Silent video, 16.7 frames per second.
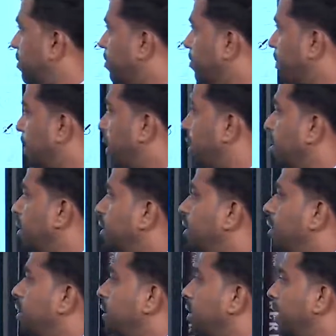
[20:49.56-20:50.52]
but
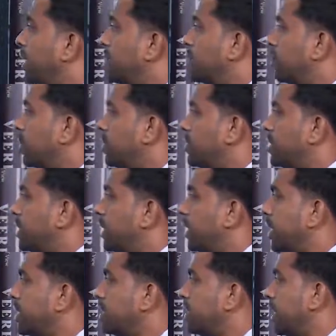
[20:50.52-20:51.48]
insolvency
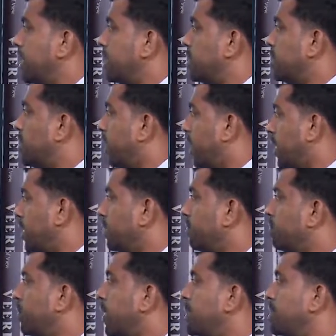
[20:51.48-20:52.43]
test is not a
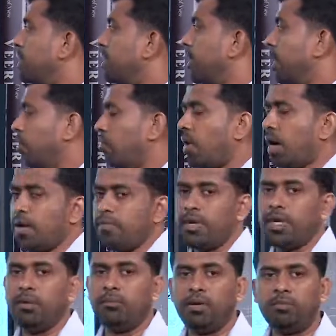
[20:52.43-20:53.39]
compulsory
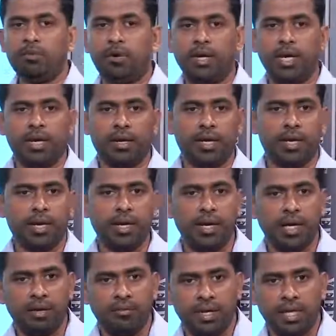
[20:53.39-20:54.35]
requirement before declaring
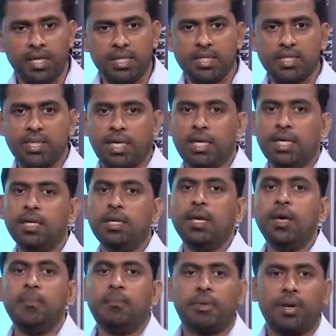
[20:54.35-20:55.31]
dividends in a
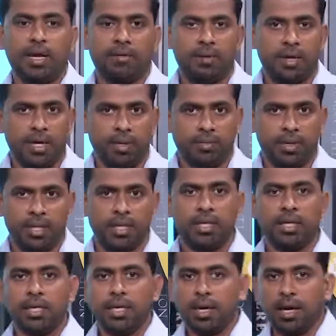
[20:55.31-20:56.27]
private limited
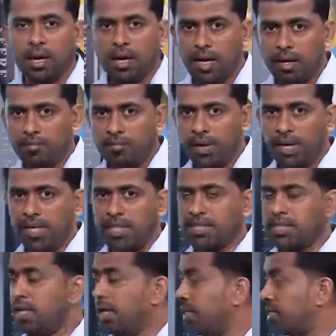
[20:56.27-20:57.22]

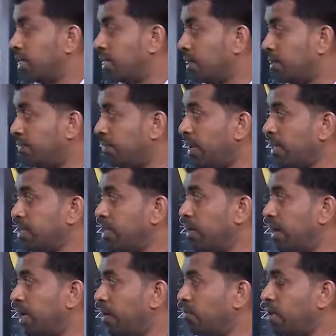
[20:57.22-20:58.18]
companies. It's a compulsory
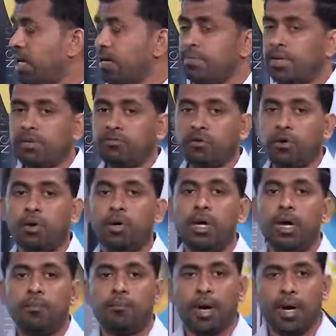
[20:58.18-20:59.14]
requirement for
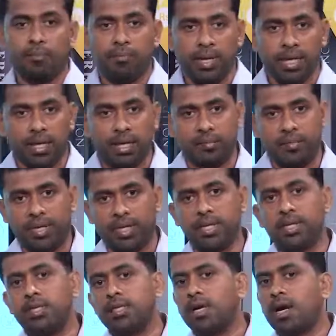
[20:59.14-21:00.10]
public
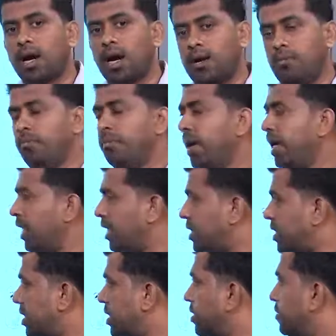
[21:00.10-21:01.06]
limited
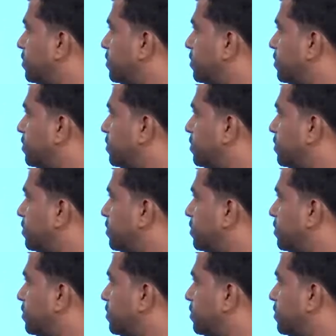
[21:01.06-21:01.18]
companies.